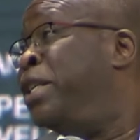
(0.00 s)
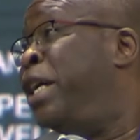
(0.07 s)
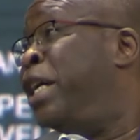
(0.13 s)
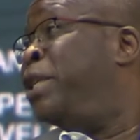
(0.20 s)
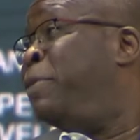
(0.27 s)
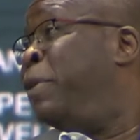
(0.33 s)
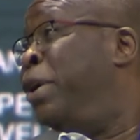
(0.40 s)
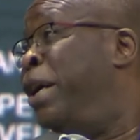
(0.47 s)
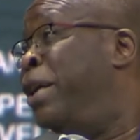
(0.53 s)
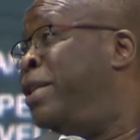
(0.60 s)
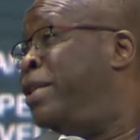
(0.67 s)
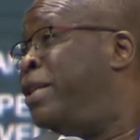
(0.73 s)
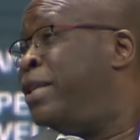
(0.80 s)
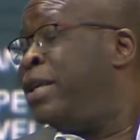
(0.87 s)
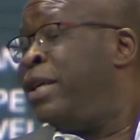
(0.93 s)

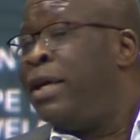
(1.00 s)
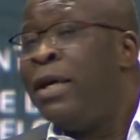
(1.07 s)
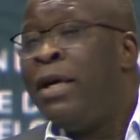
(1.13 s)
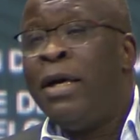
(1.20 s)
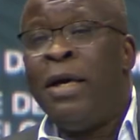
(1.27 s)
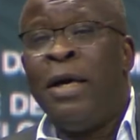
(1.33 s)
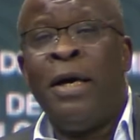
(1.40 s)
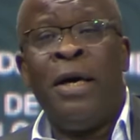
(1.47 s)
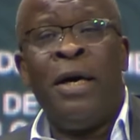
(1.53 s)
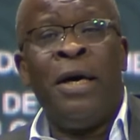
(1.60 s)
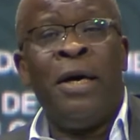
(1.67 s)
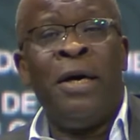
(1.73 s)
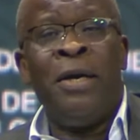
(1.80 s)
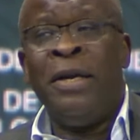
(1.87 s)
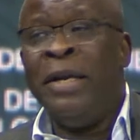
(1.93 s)
experience.
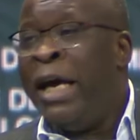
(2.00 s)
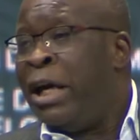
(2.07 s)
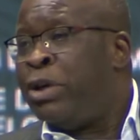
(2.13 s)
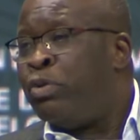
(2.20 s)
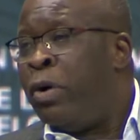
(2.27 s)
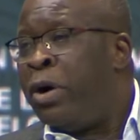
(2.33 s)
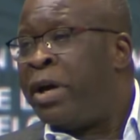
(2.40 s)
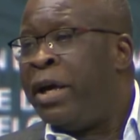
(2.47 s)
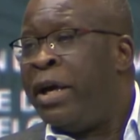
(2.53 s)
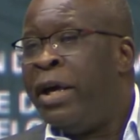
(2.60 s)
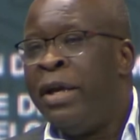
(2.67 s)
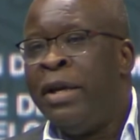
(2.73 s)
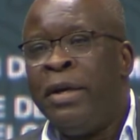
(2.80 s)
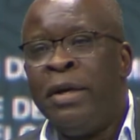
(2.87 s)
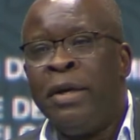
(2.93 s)

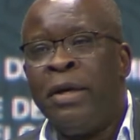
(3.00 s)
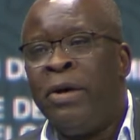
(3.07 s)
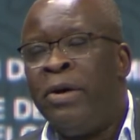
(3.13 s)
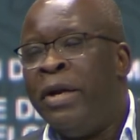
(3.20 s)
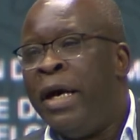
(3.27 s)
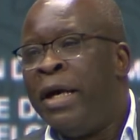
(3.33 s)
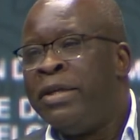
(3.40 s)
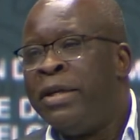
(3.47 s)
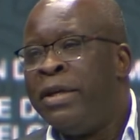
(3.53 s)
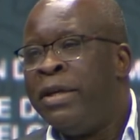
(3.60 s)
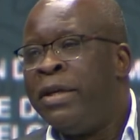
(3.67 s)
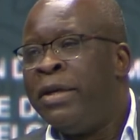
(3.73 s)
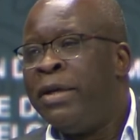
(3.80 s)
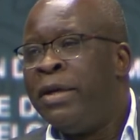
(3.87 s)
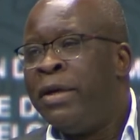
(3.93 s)
Networking,
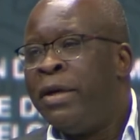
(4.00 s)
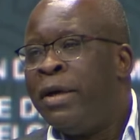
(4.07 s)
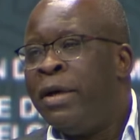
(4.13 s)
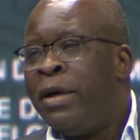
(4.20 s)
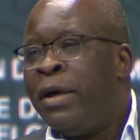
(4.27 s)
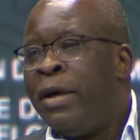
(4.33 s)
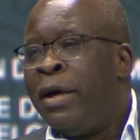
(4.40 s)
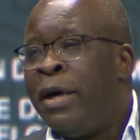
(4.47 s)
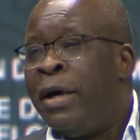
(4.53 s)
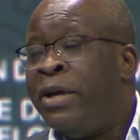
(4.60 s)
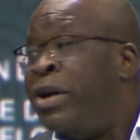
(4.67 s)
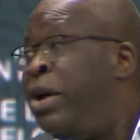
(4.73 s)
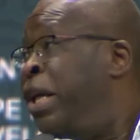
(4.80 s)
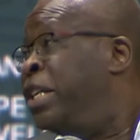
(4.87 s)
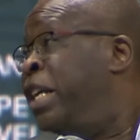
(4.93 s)
connecting,
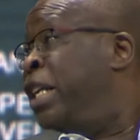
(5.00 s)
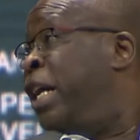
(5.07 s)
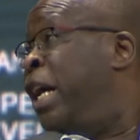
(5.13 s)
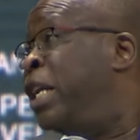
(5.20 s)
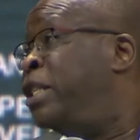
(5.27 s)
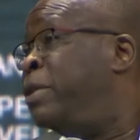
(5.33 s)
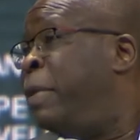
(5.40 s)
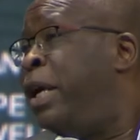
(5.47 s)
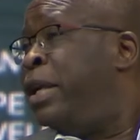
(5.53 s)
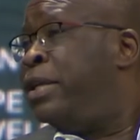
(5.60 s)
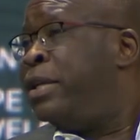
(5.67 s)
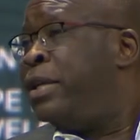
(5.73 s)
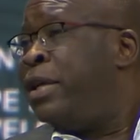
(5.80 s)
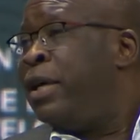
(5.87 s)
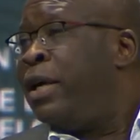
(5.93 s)
knowledge
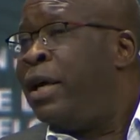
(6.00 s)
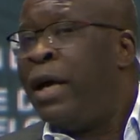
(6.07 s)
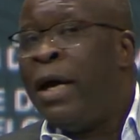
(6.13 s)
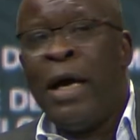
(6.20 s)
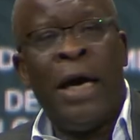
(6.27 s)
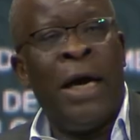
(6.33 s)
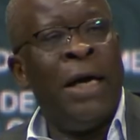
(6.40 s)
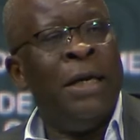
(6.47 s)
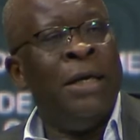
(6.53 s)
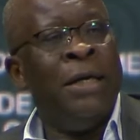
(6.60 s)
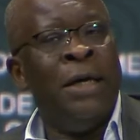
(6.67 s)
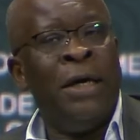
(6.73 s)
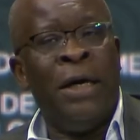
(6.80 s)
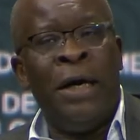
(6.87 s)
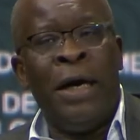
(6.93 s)
enhancement, and
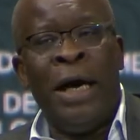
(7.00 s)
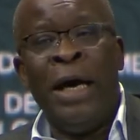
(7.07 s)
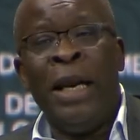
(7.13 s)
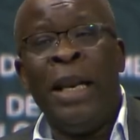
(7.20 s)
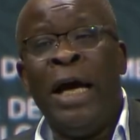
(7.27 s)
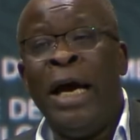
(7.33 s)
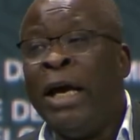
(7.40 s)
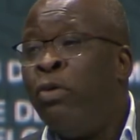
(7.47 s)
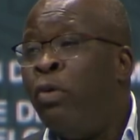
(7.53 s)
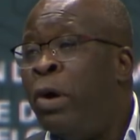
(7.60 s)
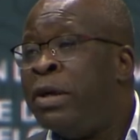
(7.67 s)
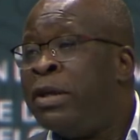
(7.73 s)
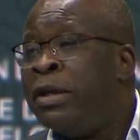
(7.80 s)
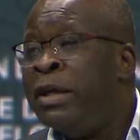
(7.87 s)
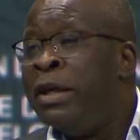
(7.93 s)
I like
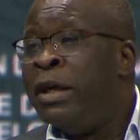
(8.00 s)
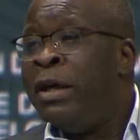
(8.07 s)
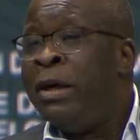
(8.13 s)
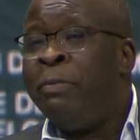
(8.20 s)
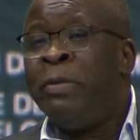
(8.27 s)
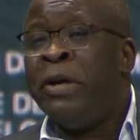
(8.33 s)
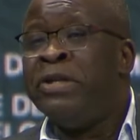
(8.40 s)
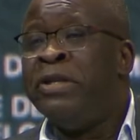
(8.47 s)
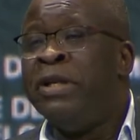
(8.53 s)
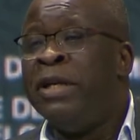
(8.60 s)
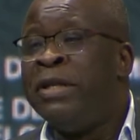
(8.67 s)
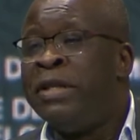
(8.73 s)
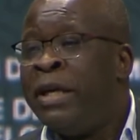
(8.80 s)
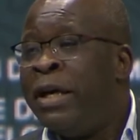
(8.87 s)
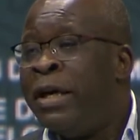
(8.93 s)
what the
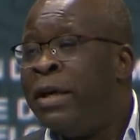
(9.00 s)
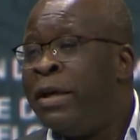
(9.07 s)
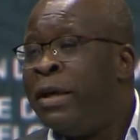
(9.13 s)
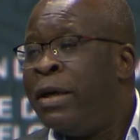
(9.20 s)
president said,